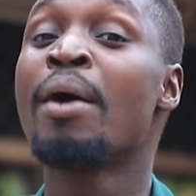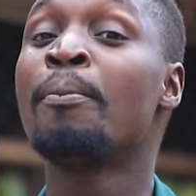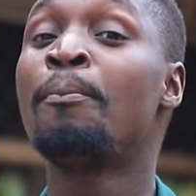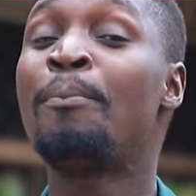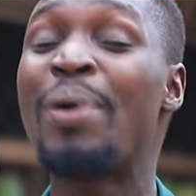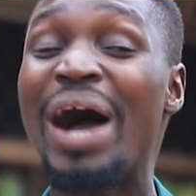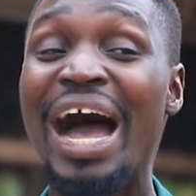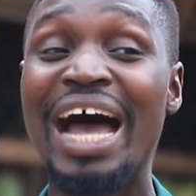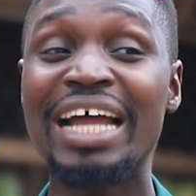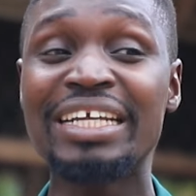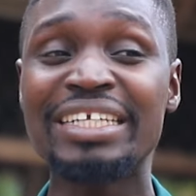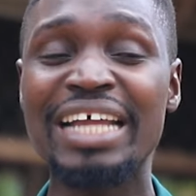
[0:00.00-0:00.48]

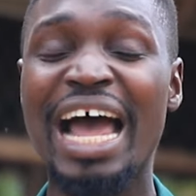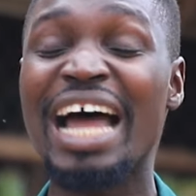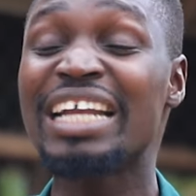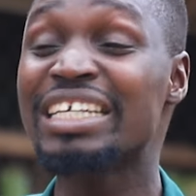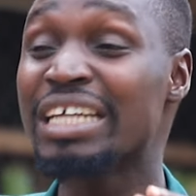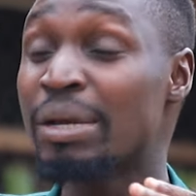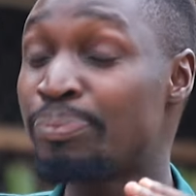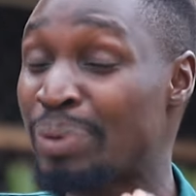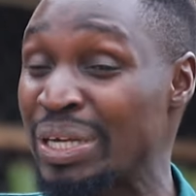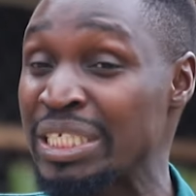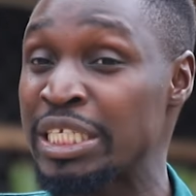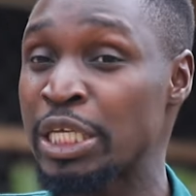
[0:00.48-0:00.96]
But
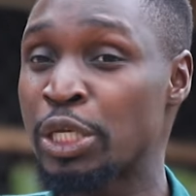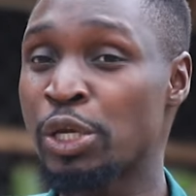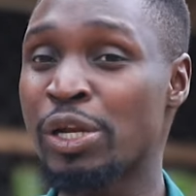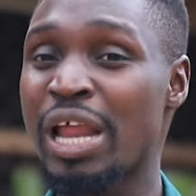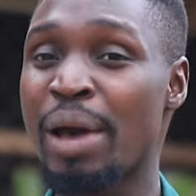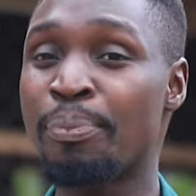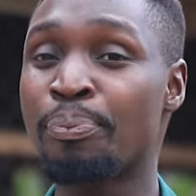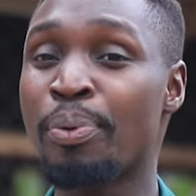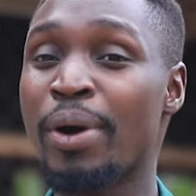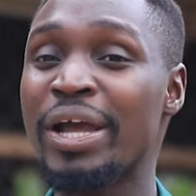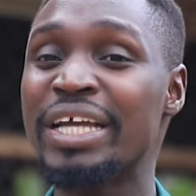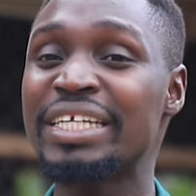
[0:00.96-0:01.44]
at a
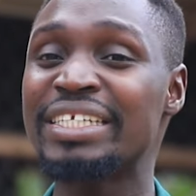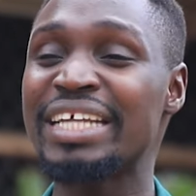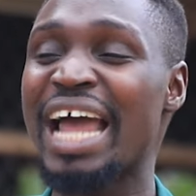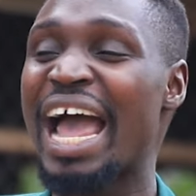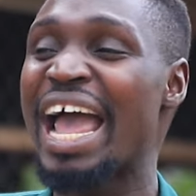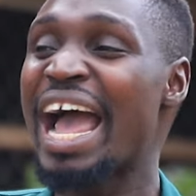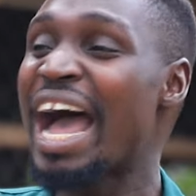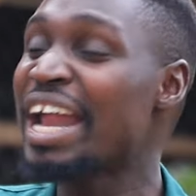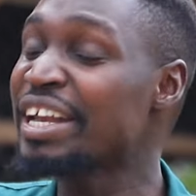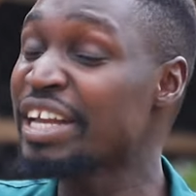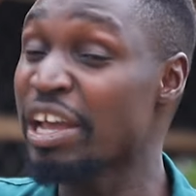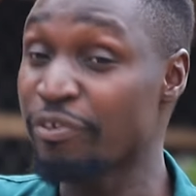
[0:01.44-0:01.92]
particular point,
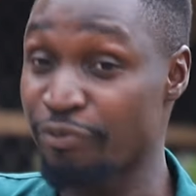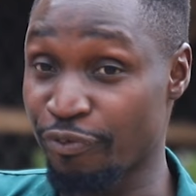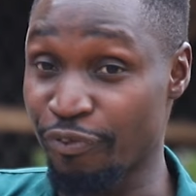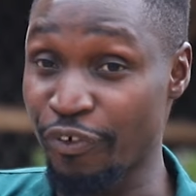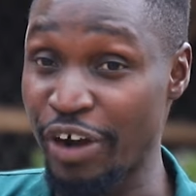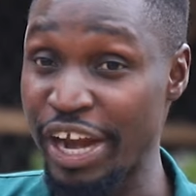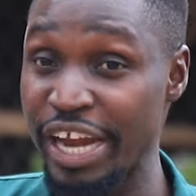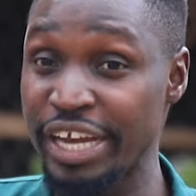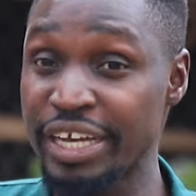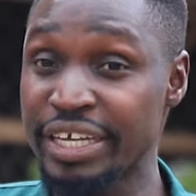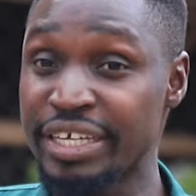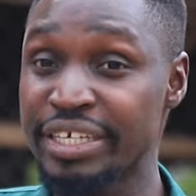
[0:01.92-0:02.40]
I had a
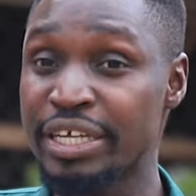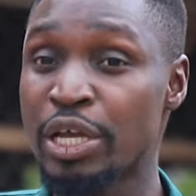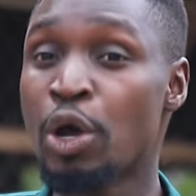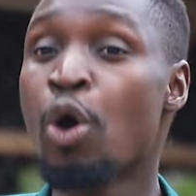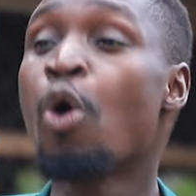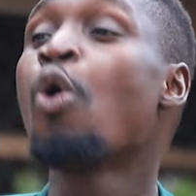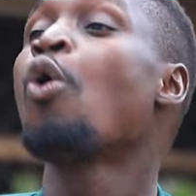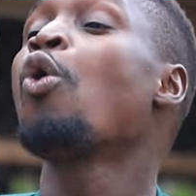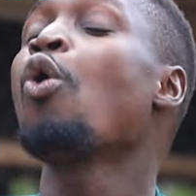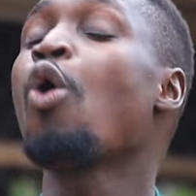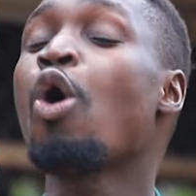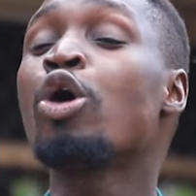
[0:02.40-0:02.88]
friend
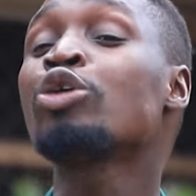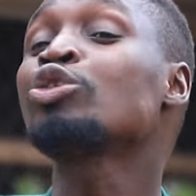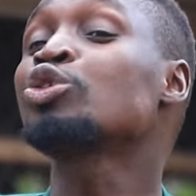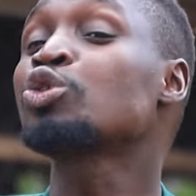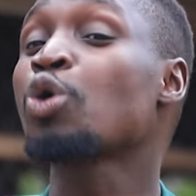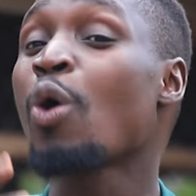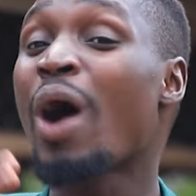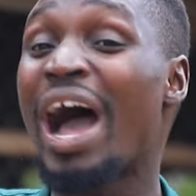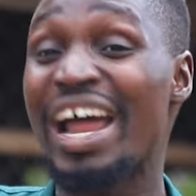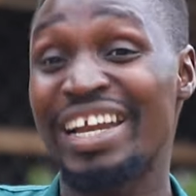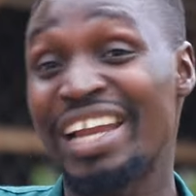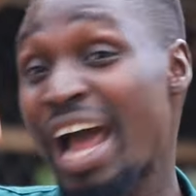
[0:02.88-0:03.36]
who
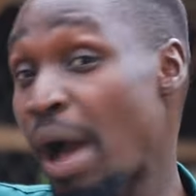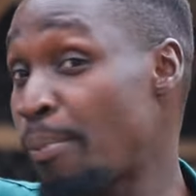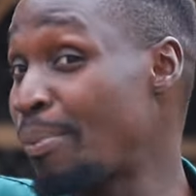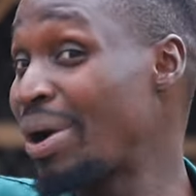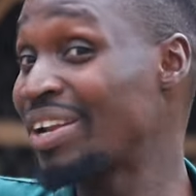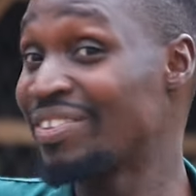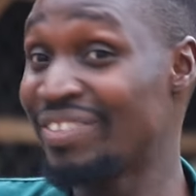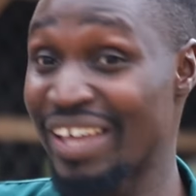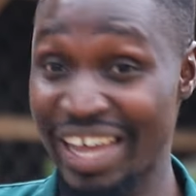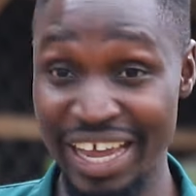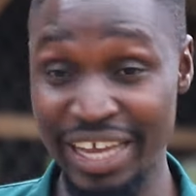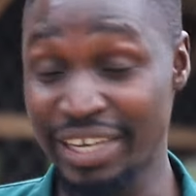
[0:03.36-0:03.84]
also had
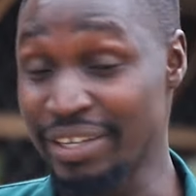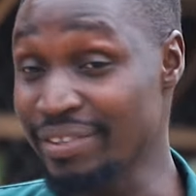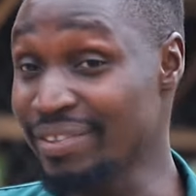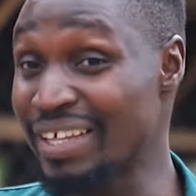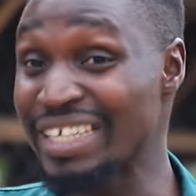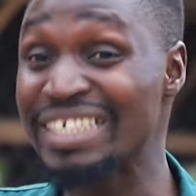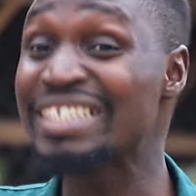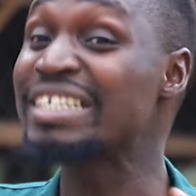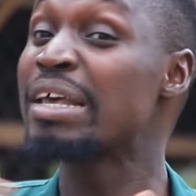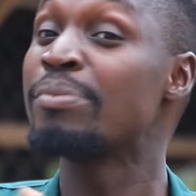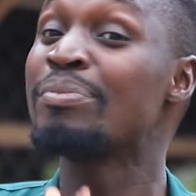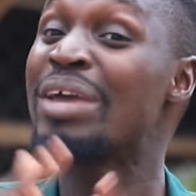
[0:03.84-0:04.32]
harbored
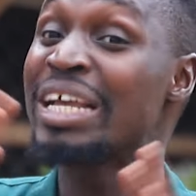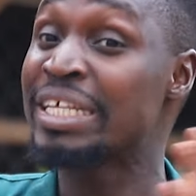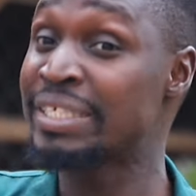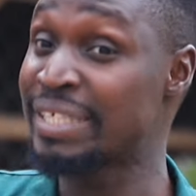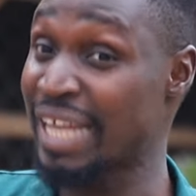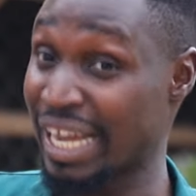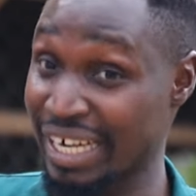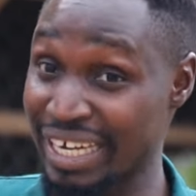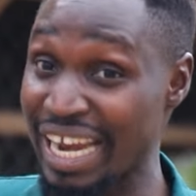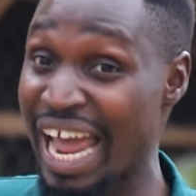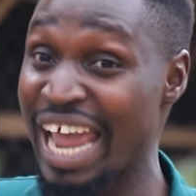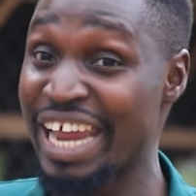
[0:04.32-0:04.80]
the same
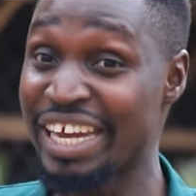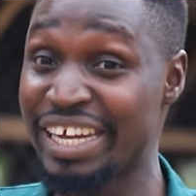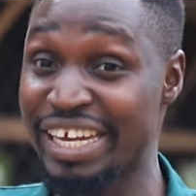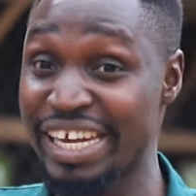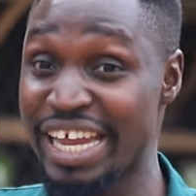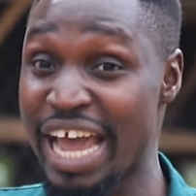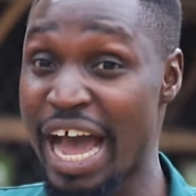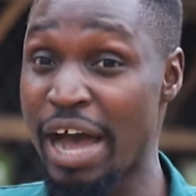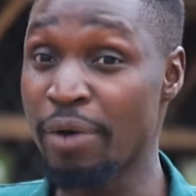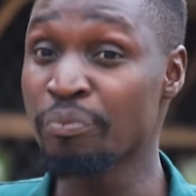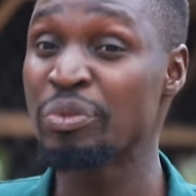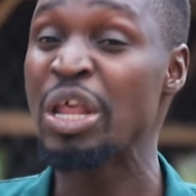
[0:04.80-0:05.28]
exact
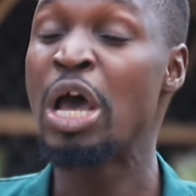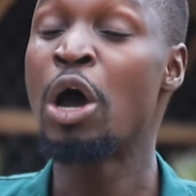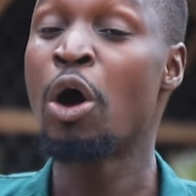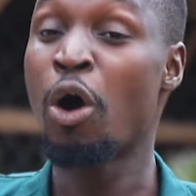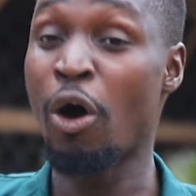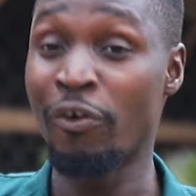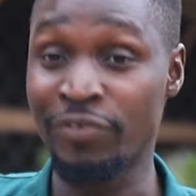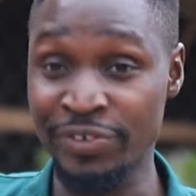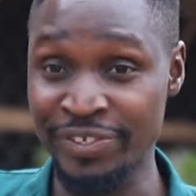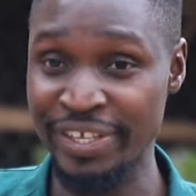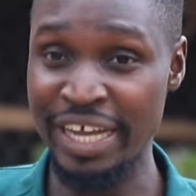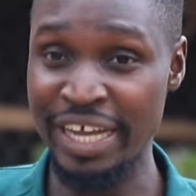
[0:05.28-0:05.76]
idea of